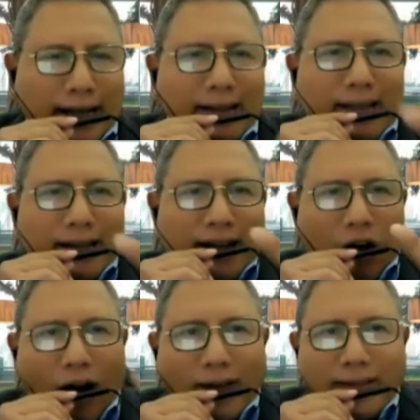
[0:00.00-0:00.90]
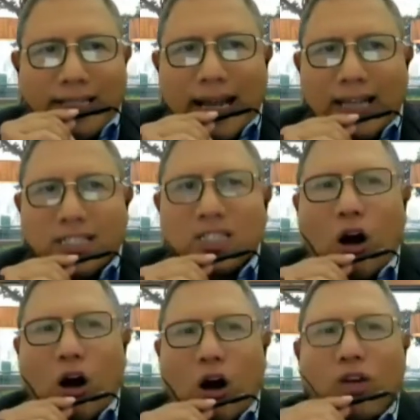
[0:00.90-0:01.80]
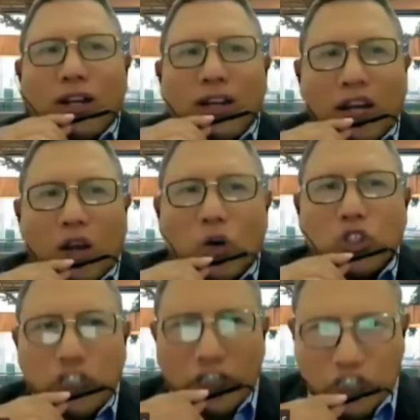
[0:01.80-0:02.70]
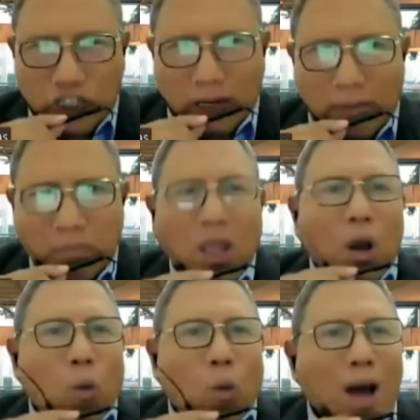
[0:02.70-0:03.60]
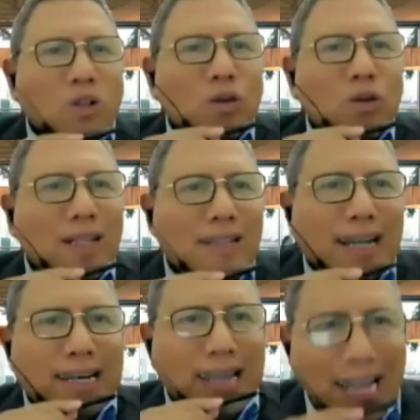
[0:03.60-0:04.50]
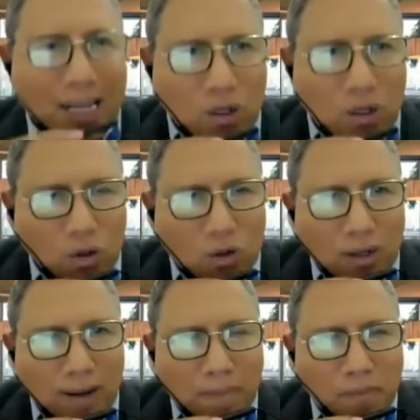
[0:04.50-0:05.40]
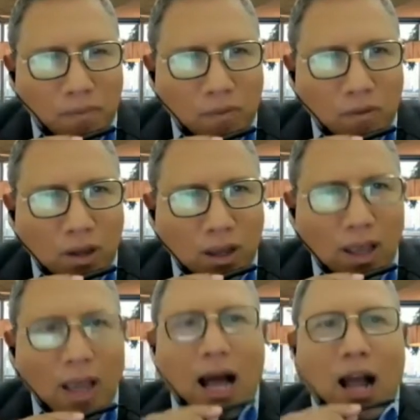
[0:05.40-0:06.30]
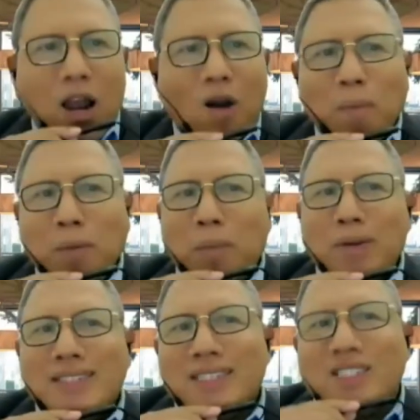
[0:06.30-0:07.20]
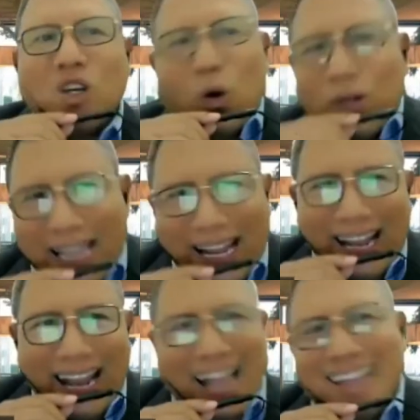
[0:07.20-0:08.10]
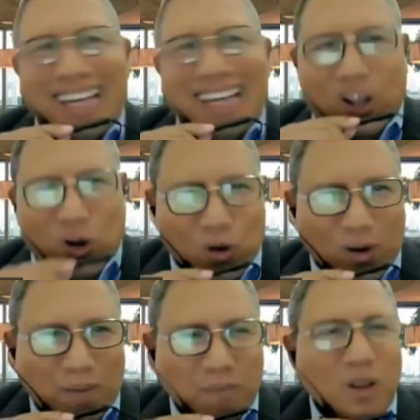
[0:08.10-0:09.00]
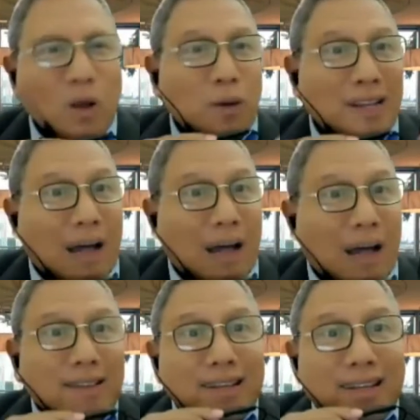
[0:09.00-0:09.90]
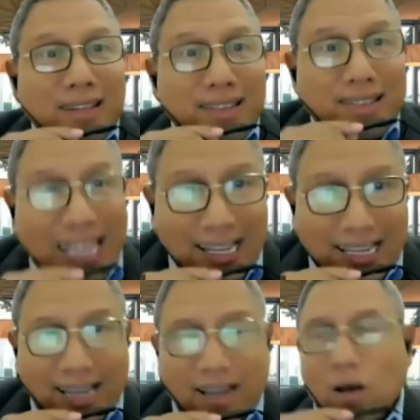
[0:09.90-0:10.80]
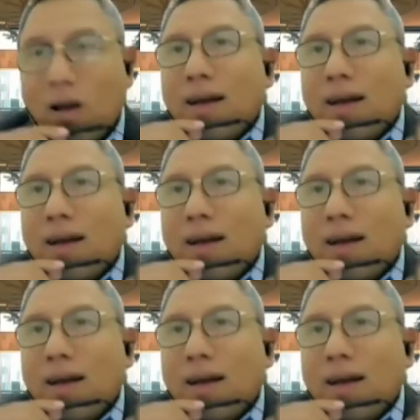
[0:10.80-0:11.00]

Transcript: in the context of negotiation. Waktu kita nego, a lot of people just go there and nego without thinking,